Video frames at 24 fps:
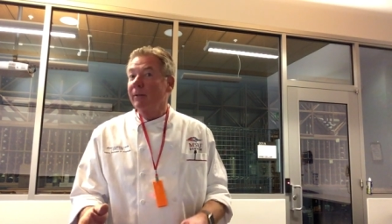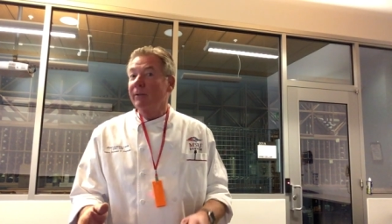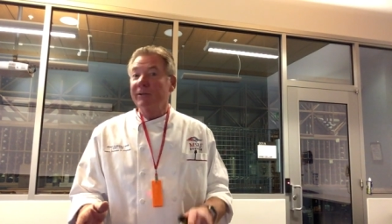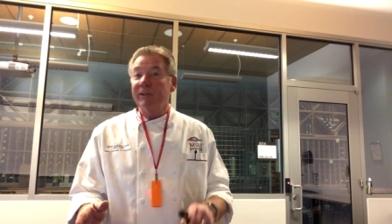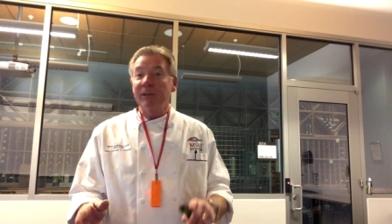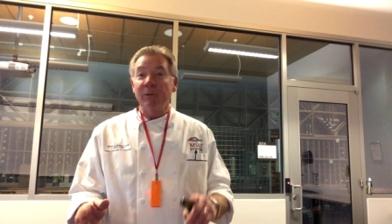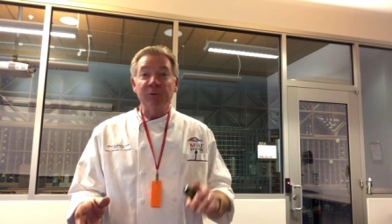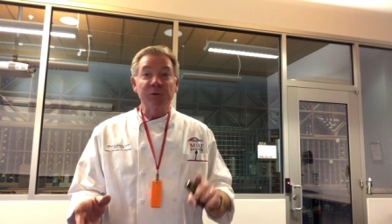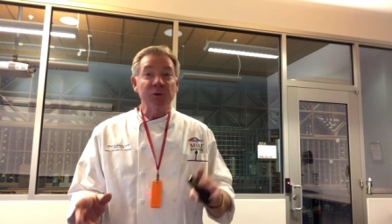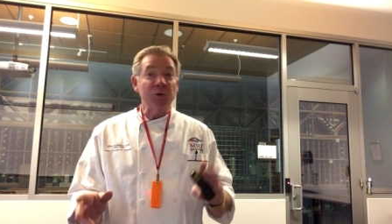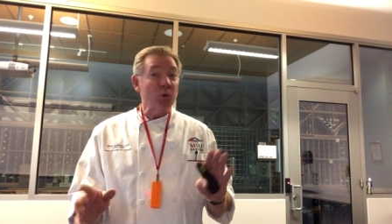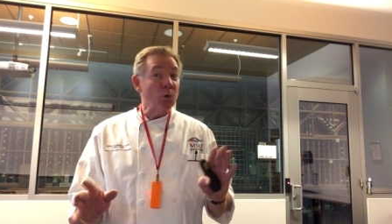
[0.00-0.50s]

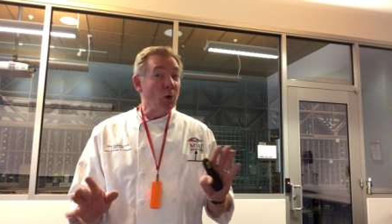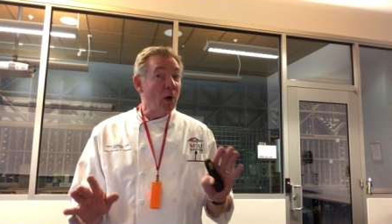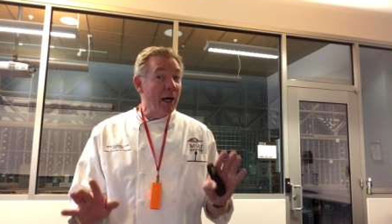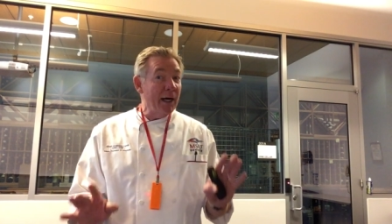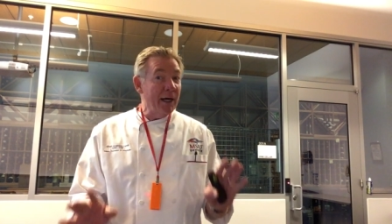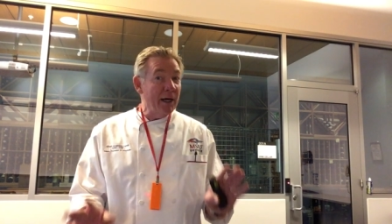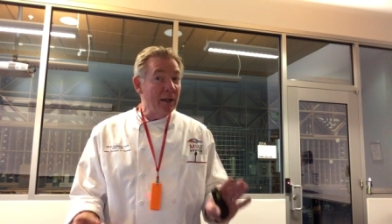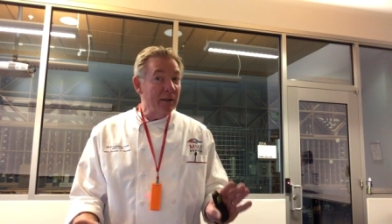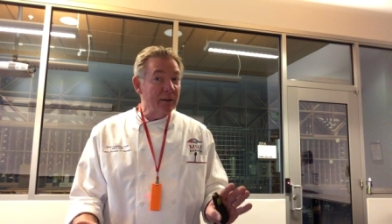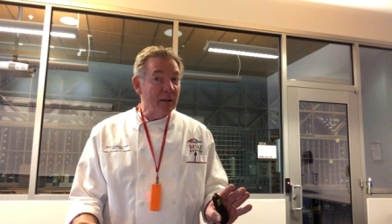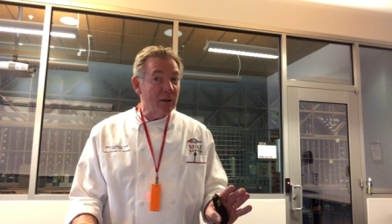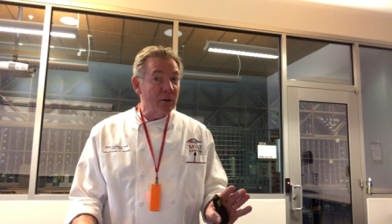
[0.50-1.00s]
She was
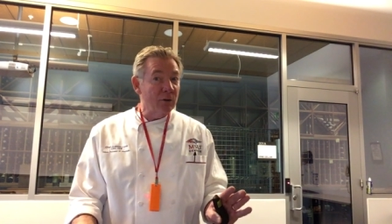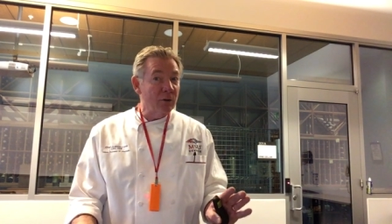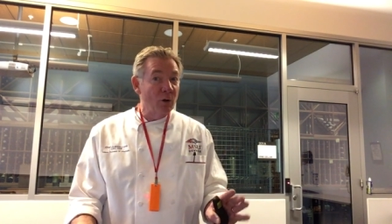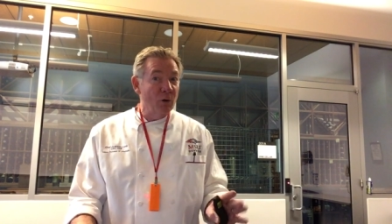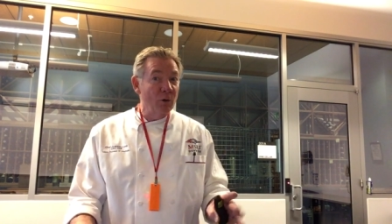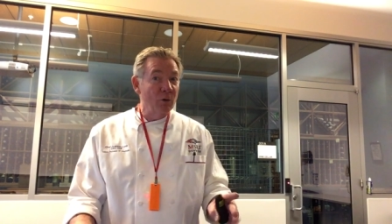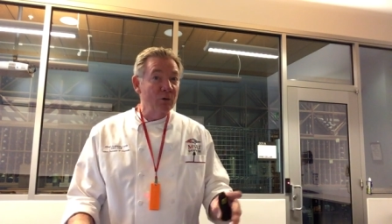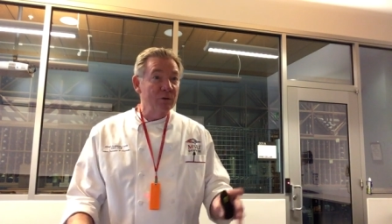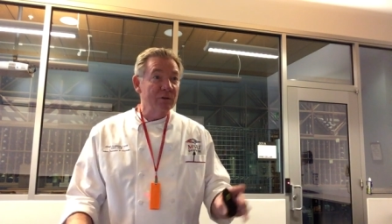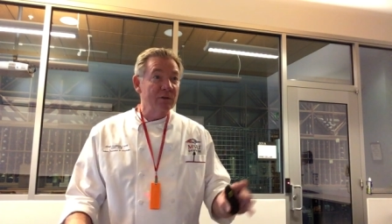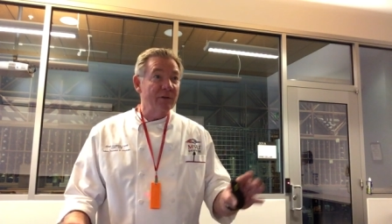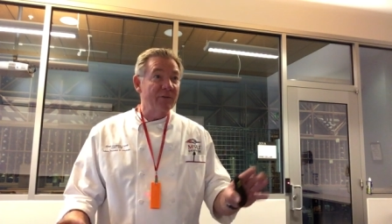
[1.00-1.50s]
trying on the
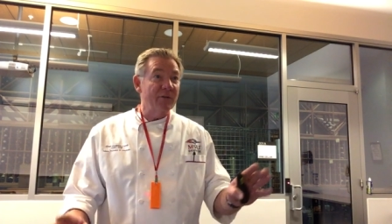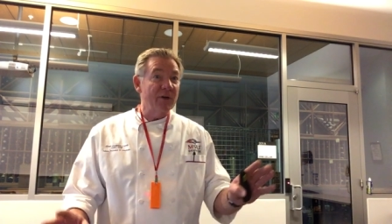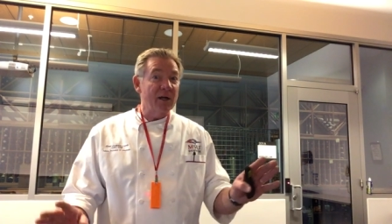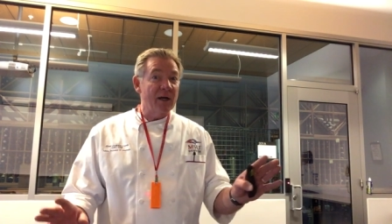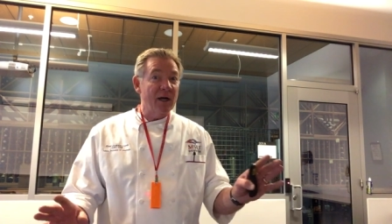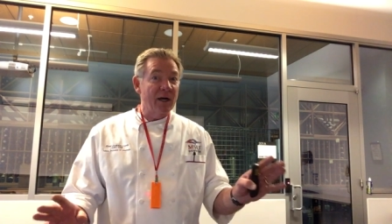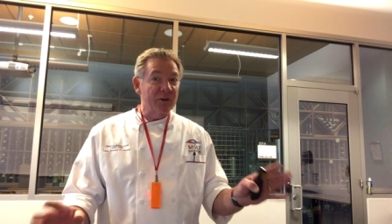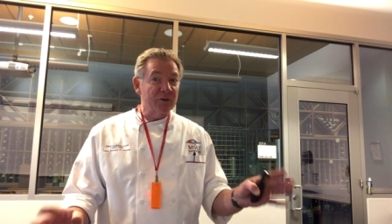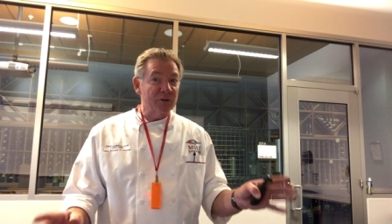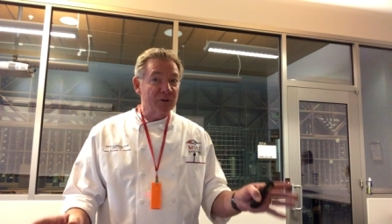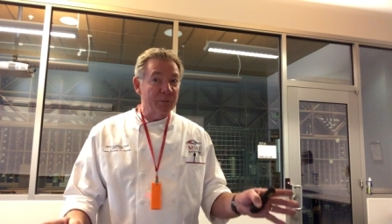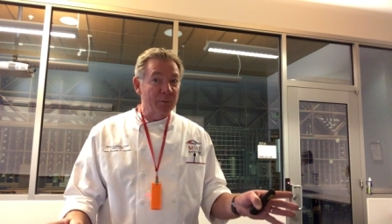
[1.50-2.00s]
clothes of a
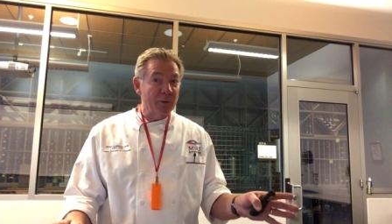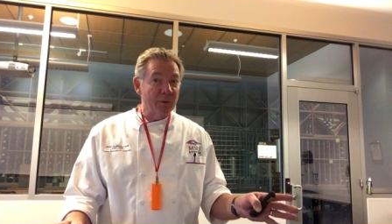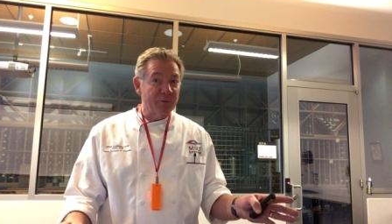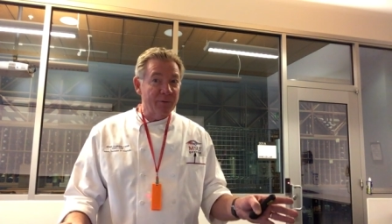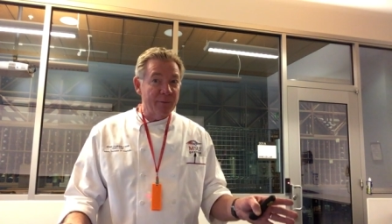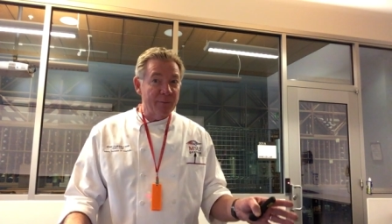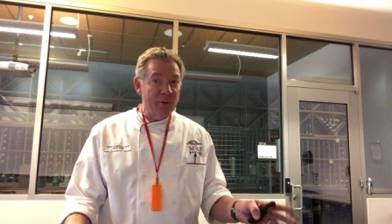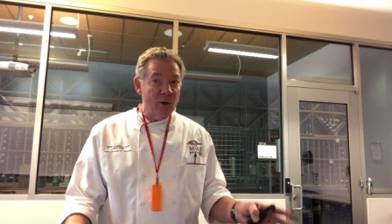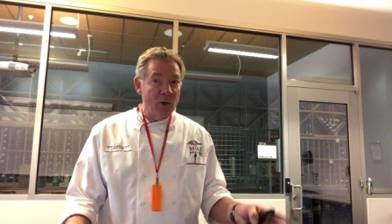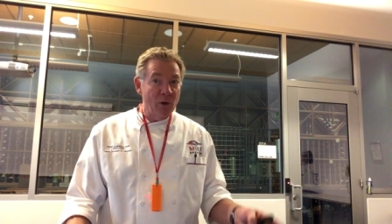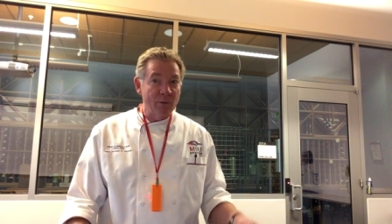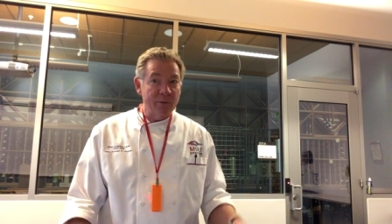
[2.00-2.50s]
customer
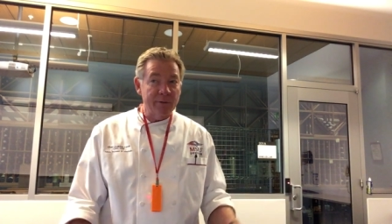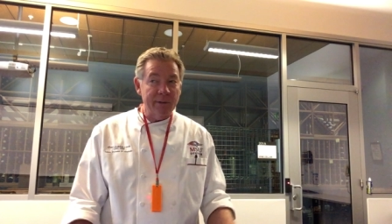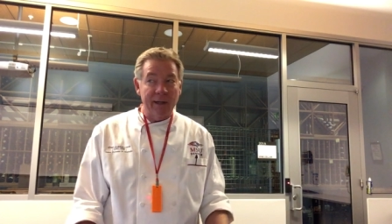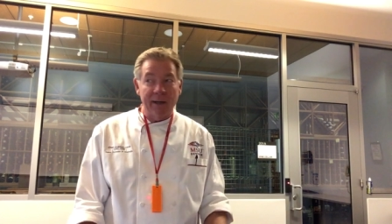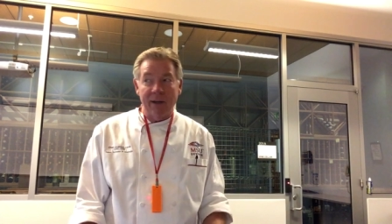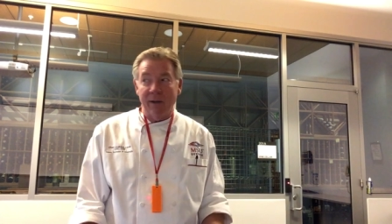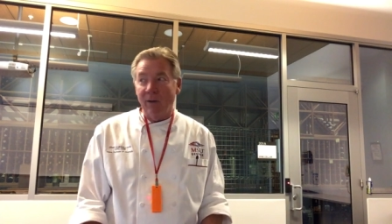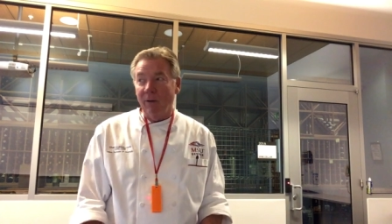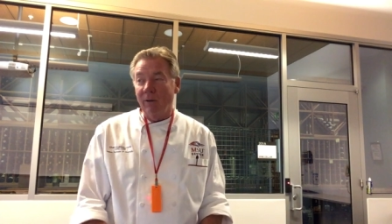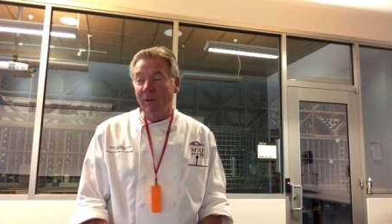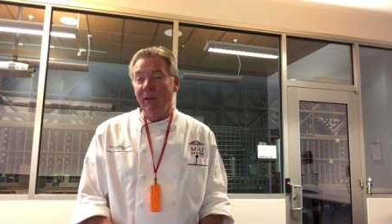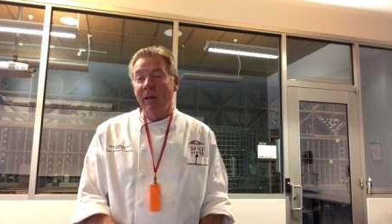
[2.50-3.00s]
from the
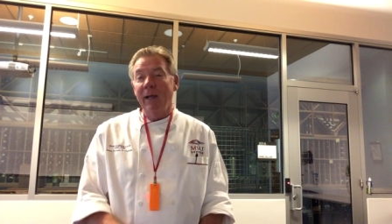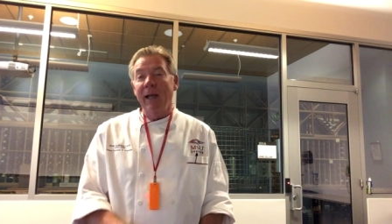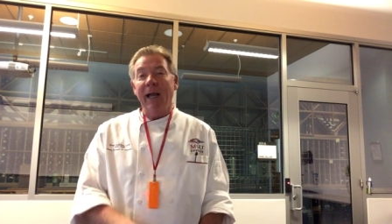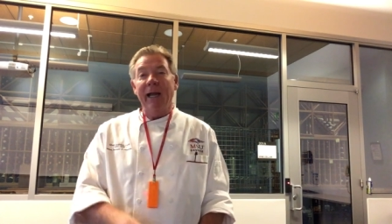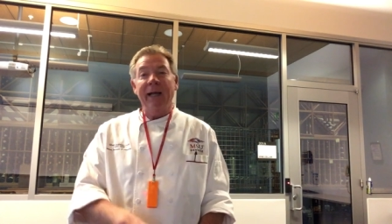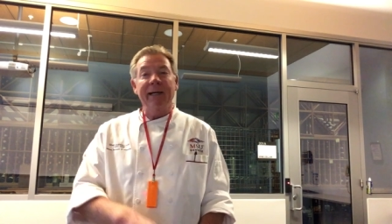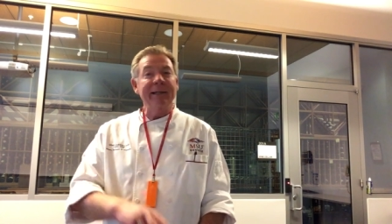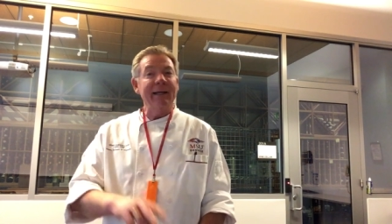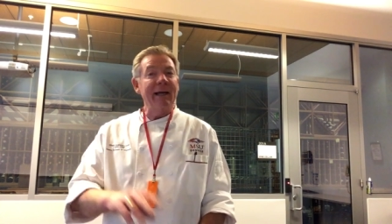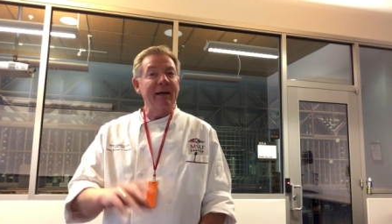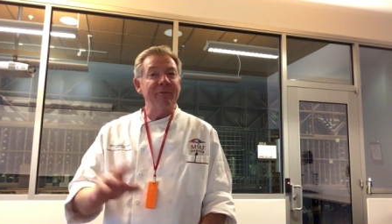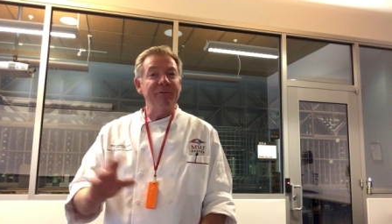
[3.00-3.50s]
hotel
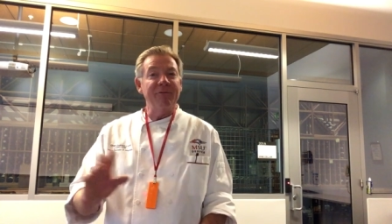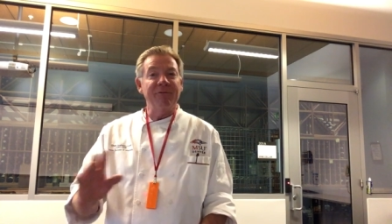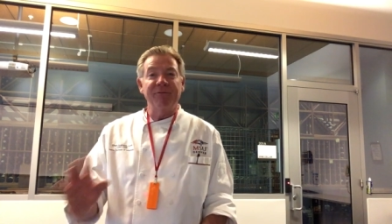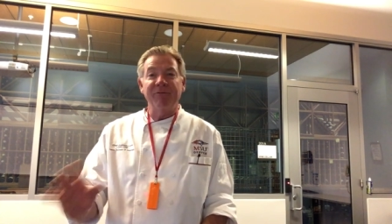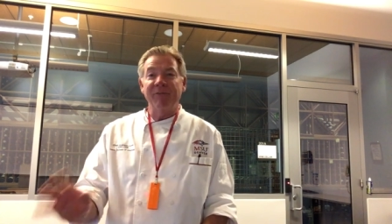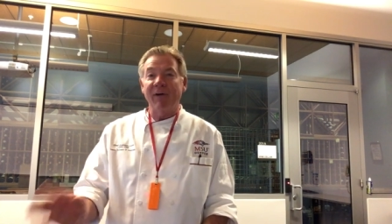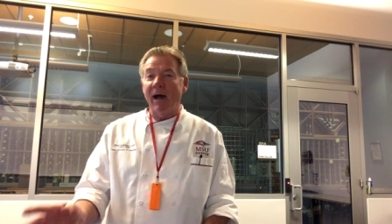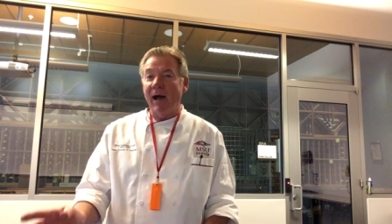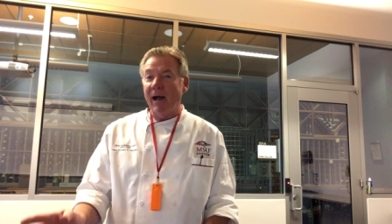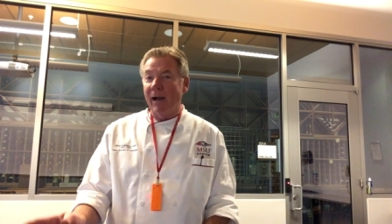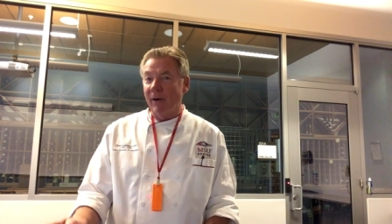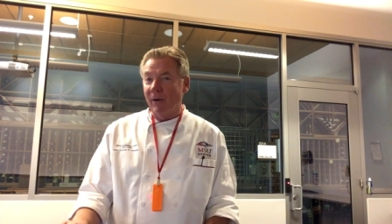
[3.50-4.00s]
and got
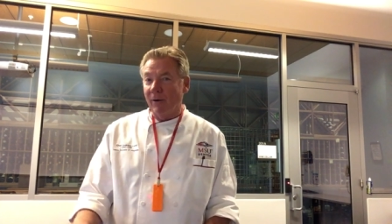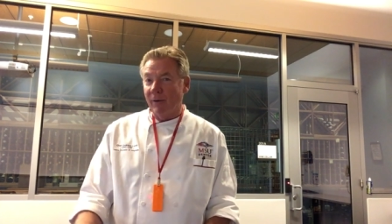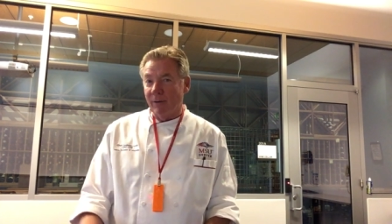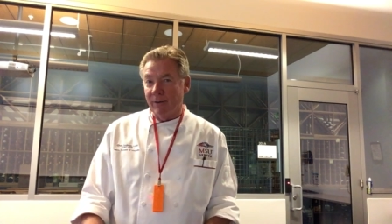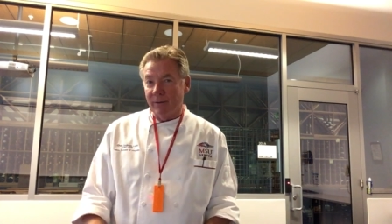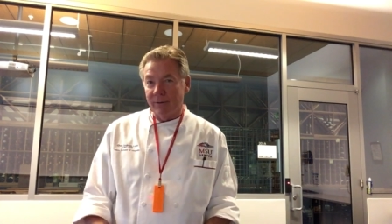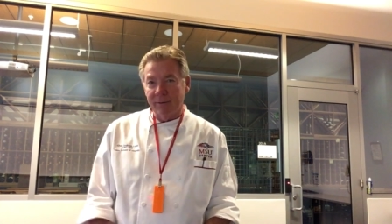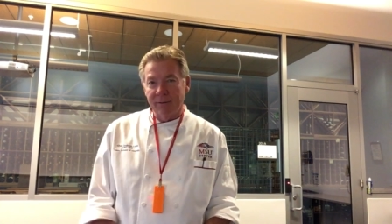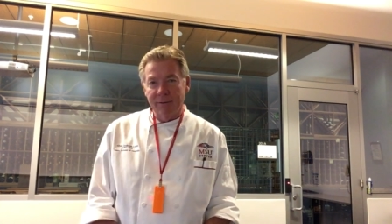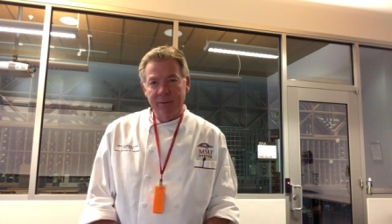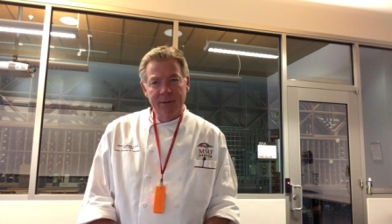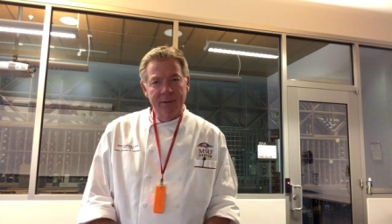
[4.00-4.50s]

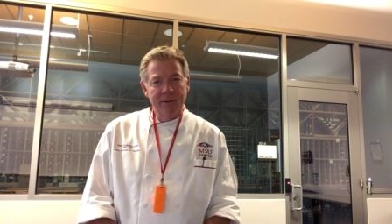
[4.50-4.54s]
fired.